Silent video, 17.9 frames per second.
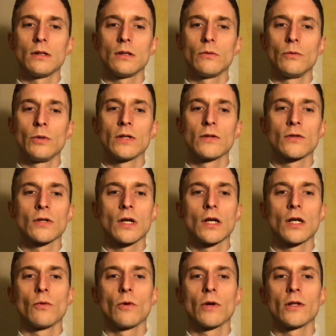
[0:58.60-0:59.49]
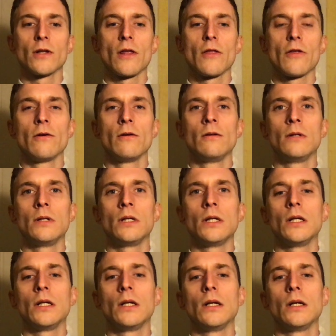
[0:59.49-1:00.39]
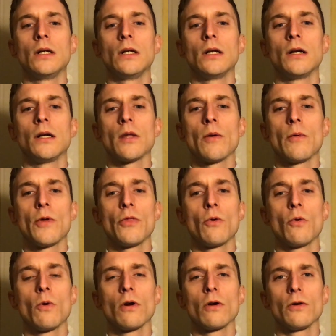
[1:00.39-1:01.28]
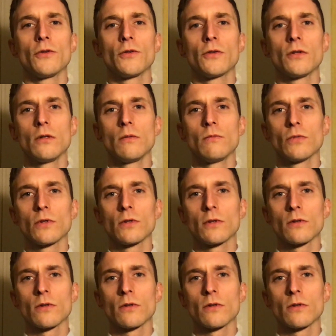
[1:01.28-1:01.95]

We can say to one another that when the world seems